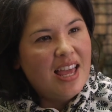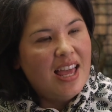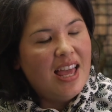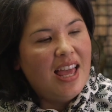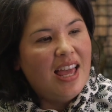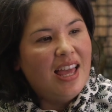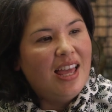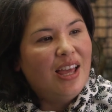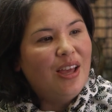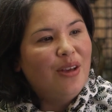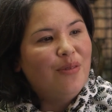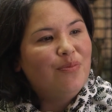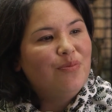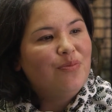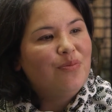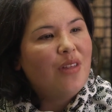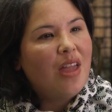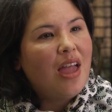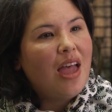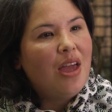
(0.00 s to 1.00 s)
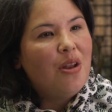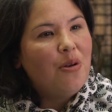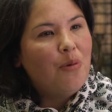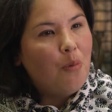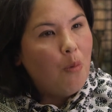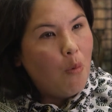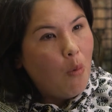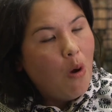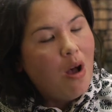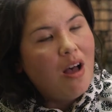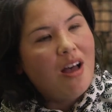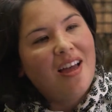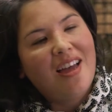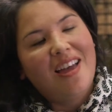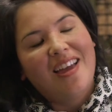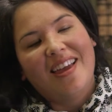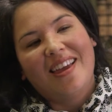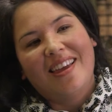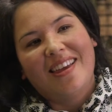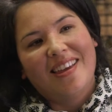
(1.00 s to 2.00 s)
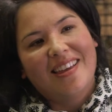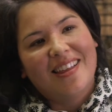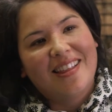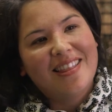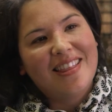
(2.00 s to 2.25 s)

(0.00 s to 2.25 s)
and why